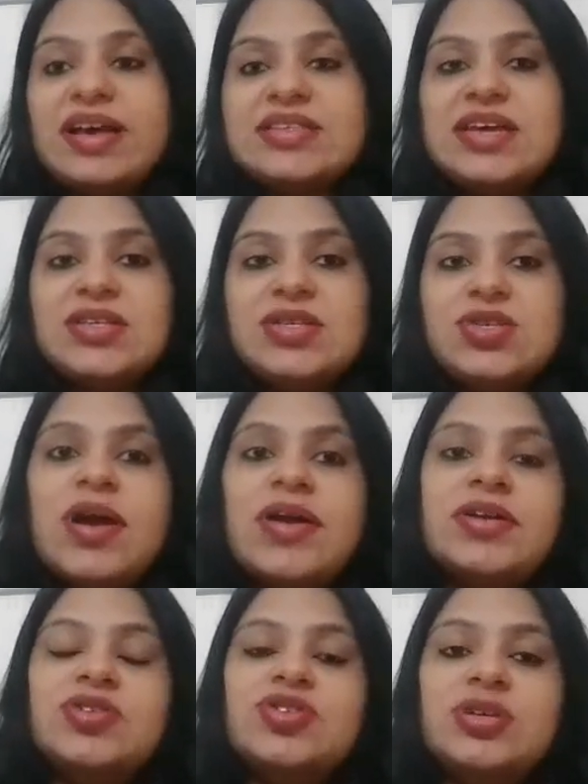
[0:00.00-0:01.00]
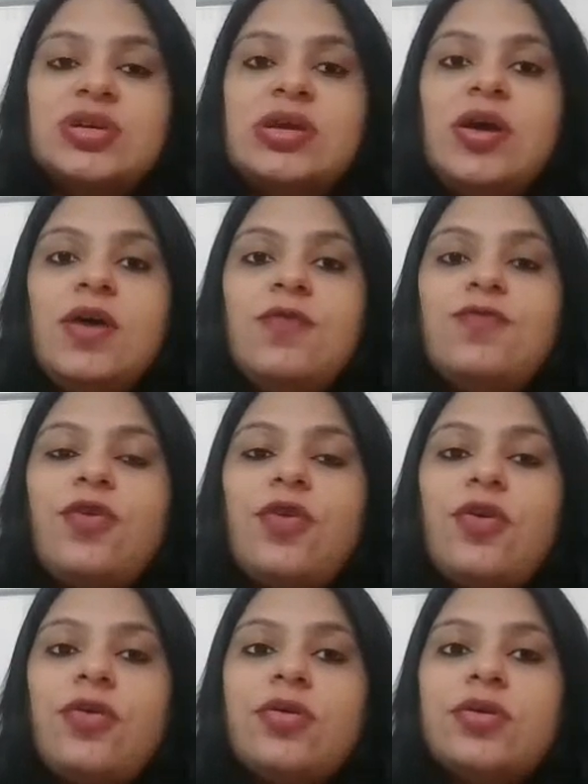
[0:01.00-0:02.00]
ISI strategy
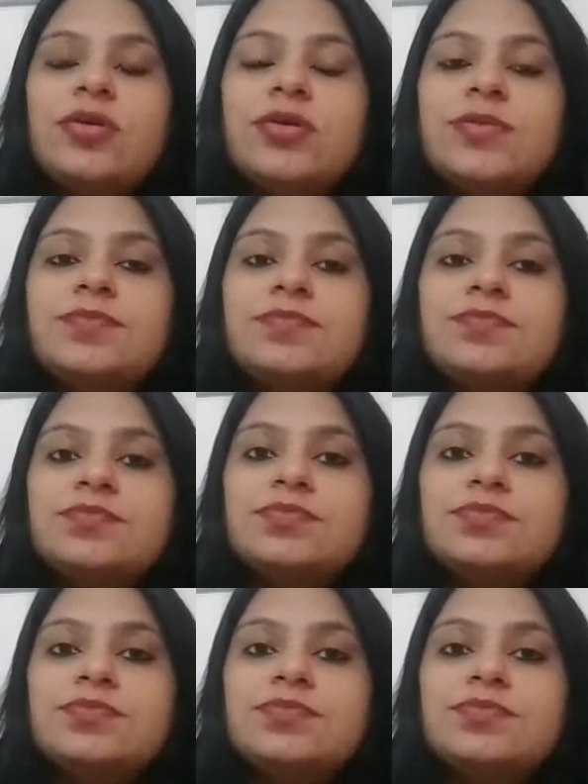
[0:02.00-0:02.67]
for uh, um,